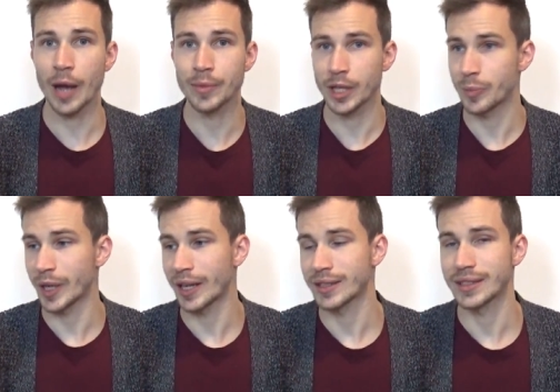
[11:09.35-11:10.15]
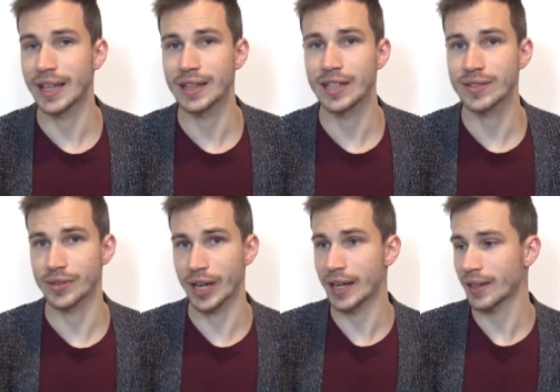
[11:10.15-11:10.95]
I'm not picking the dead leaves
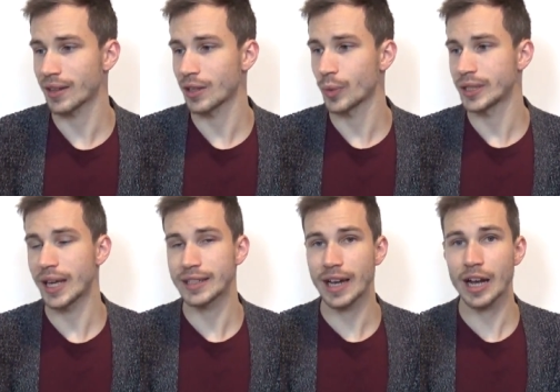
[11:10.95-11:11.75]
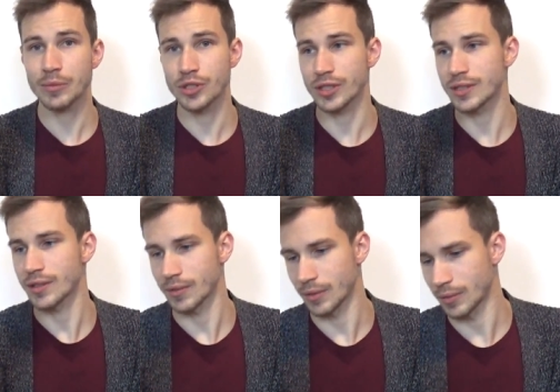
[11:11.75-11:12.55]
or anything with that, I'm just